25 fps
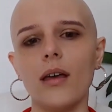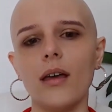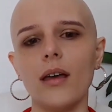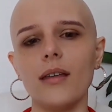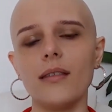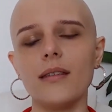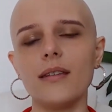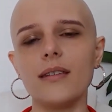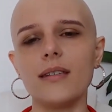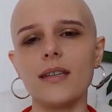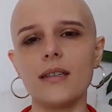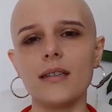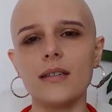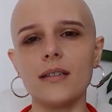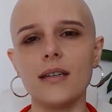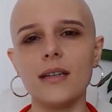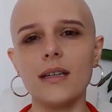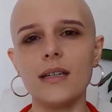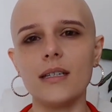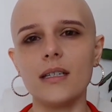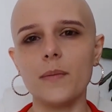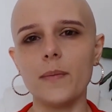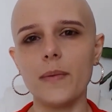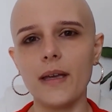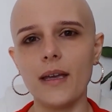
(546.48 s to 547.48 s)
And this doesn't
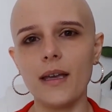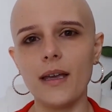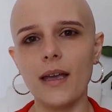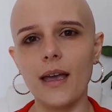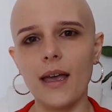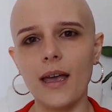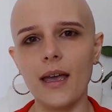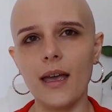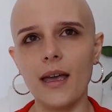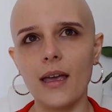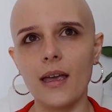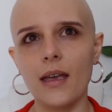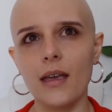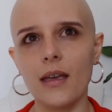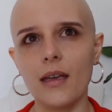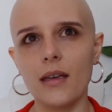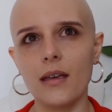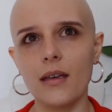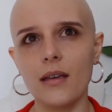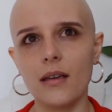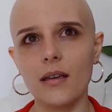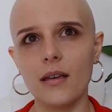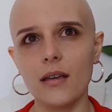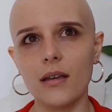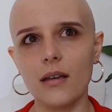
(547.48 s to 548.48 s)
need to be
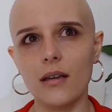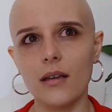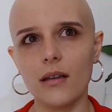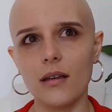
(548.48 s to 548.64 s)
a